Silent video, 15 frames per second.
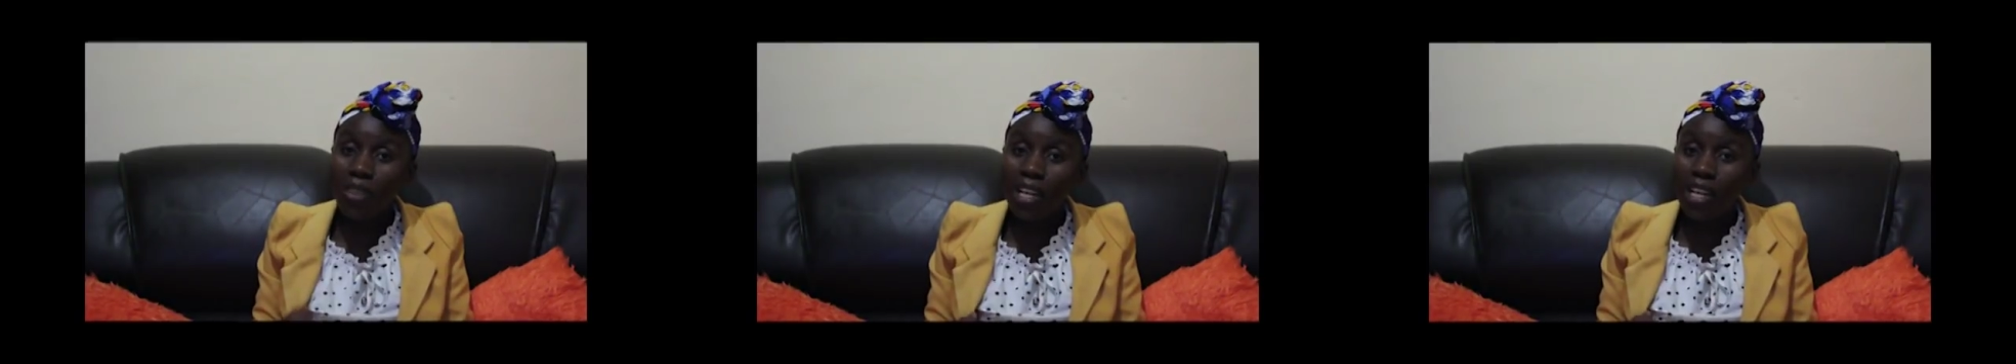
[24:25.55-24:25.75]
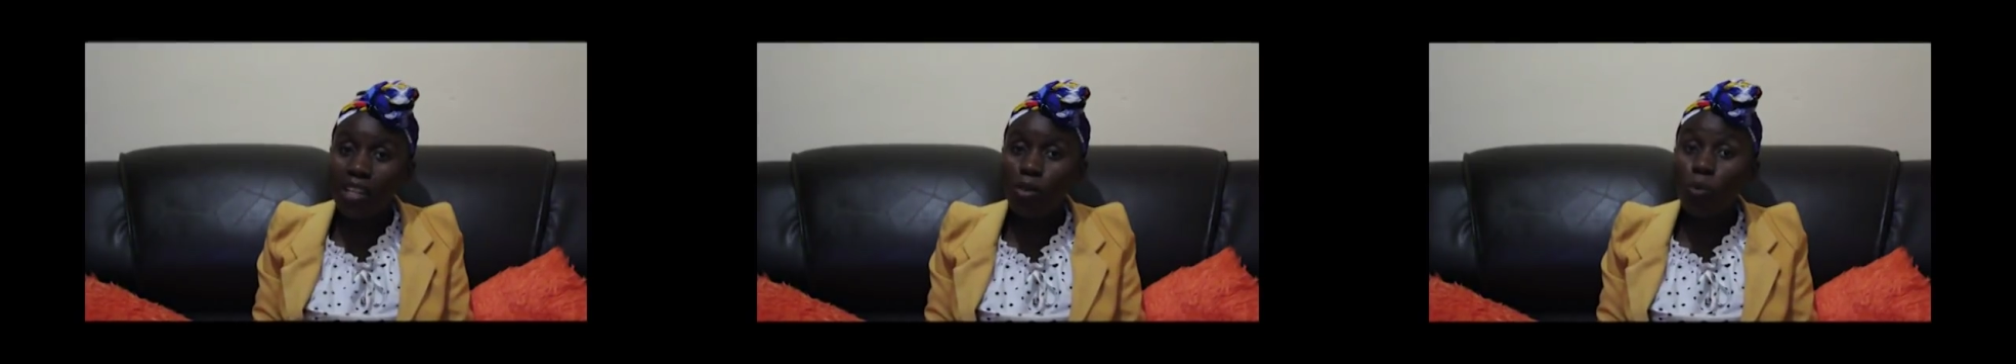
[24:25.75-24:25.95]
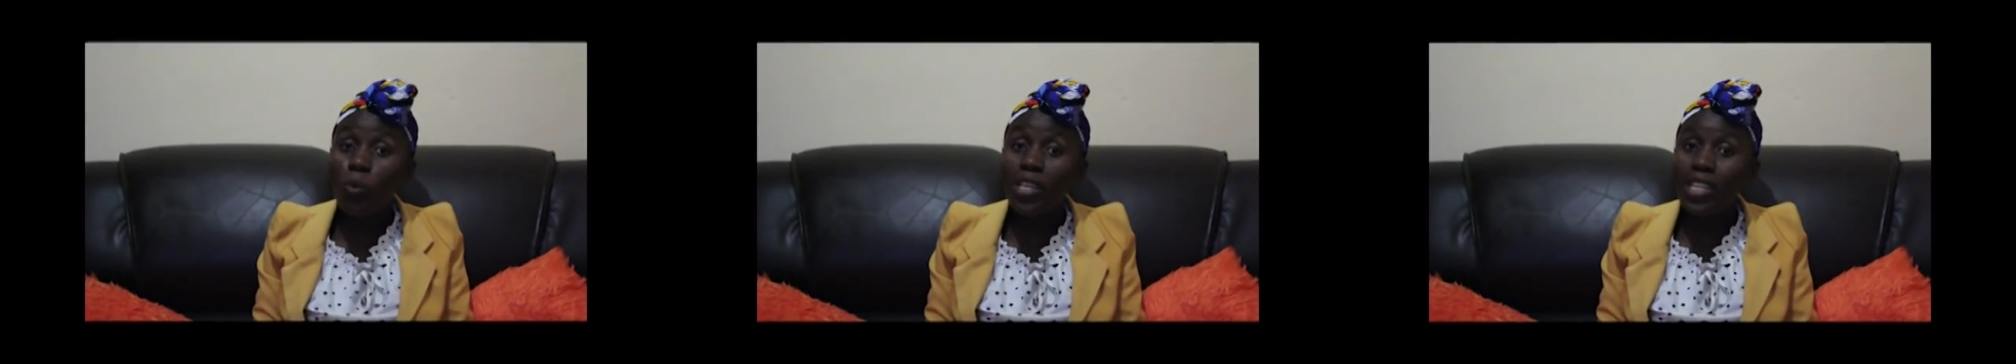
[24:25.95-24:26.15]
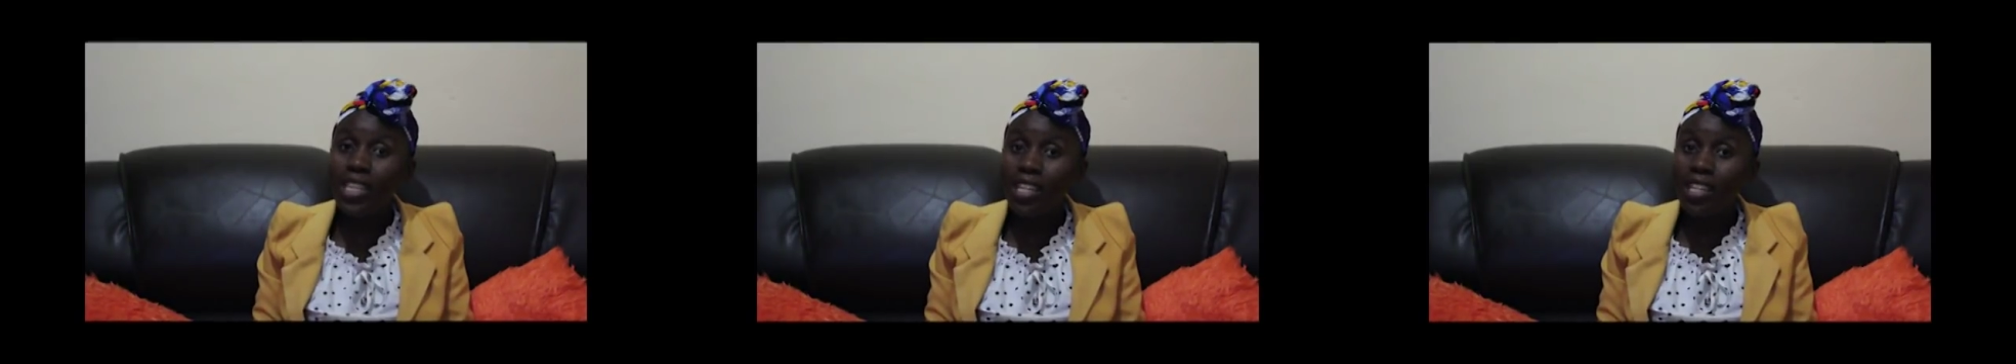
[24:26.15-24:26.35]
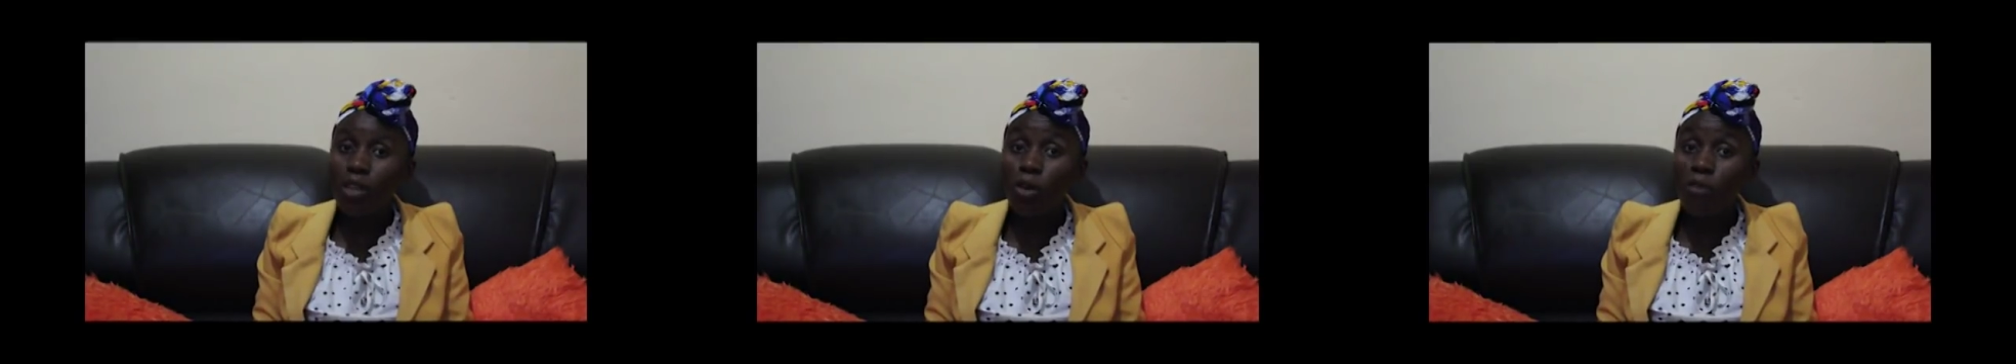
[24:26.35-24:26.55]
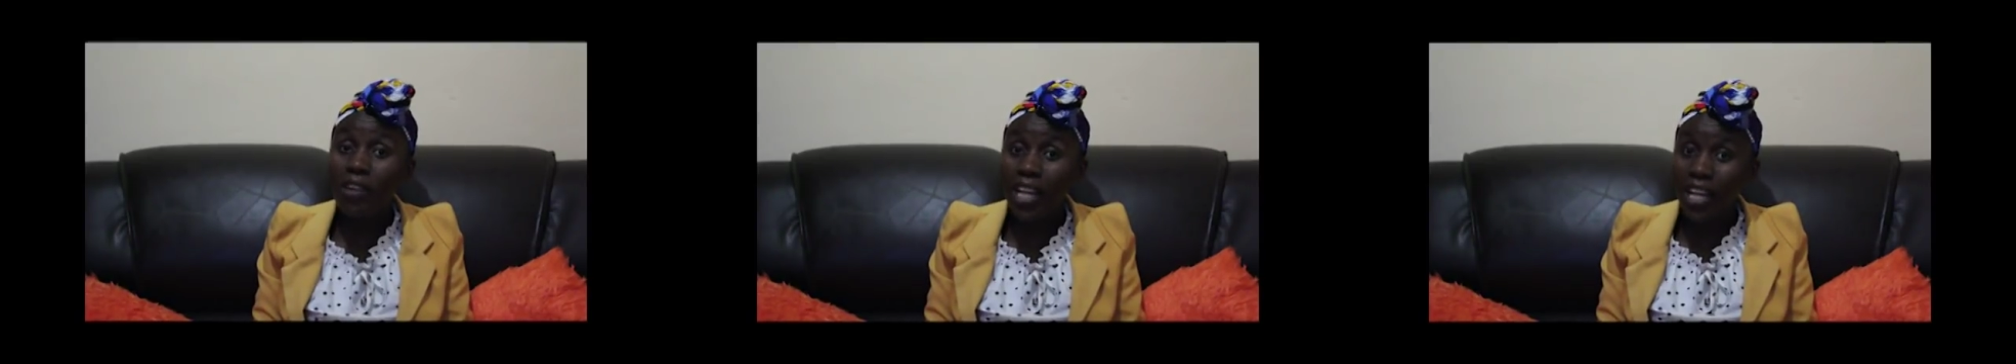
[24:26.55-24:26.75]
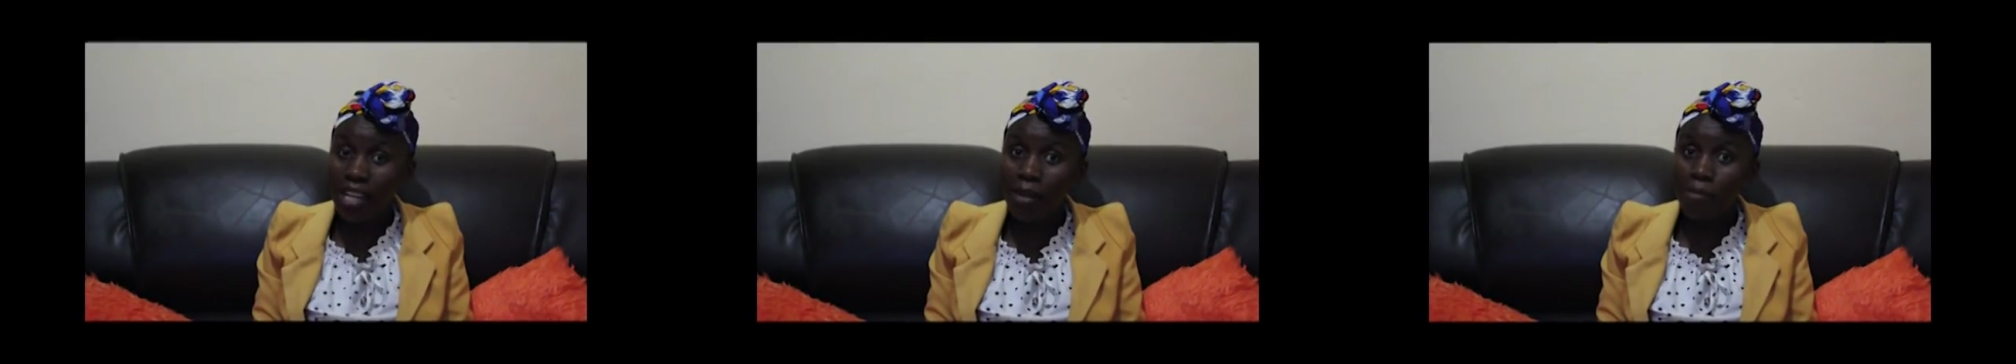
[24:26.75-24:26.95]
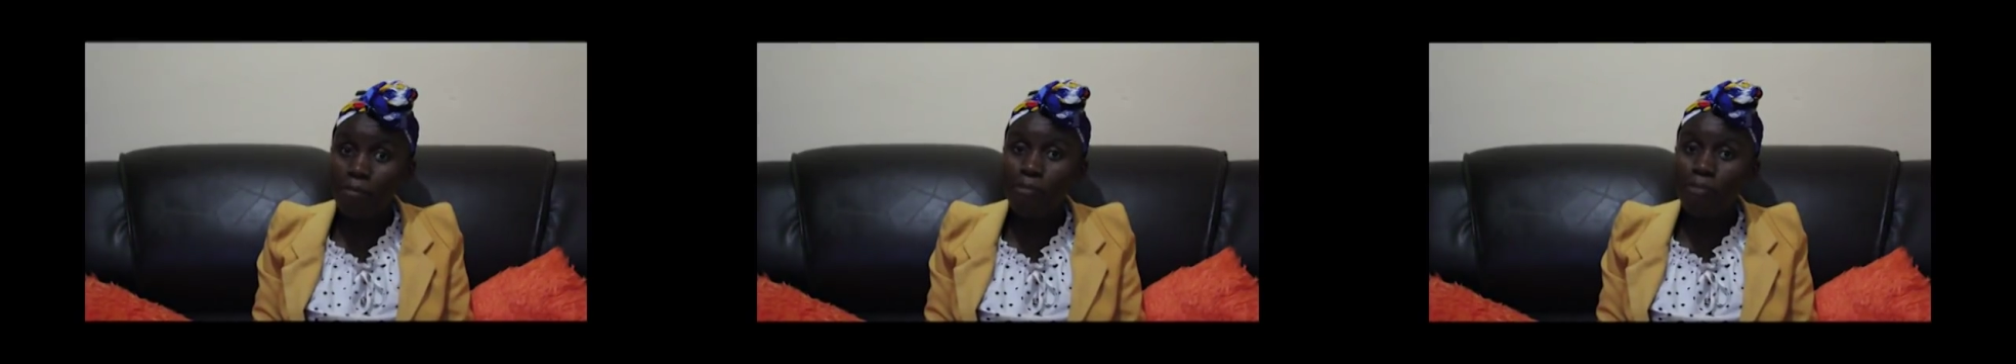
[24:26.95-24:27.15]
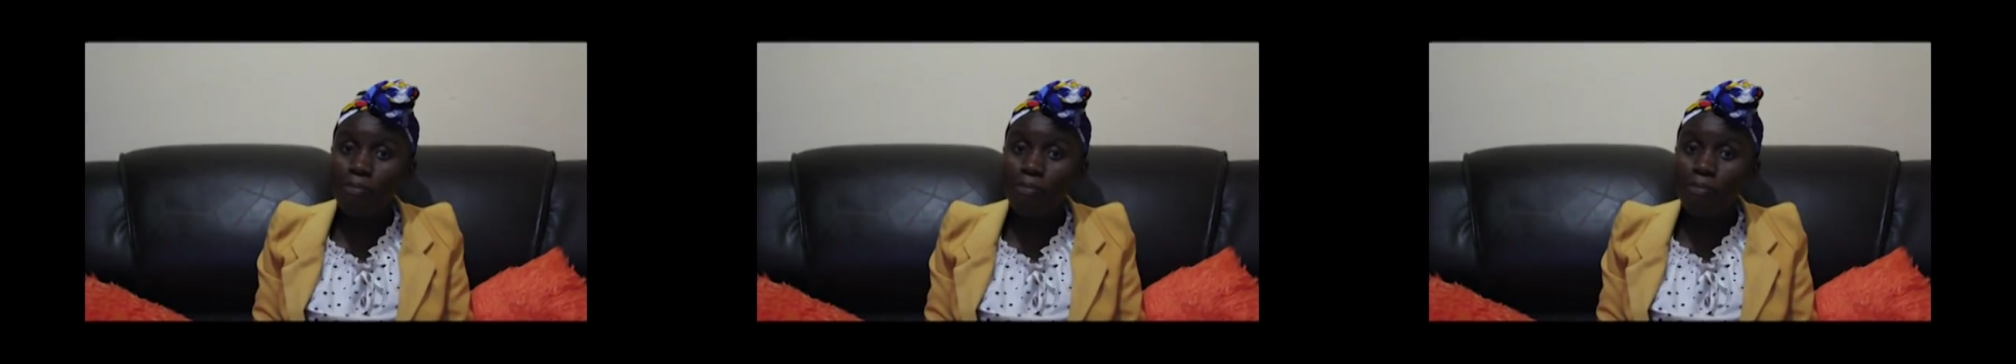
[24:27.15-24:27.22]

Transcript: than we can overcome.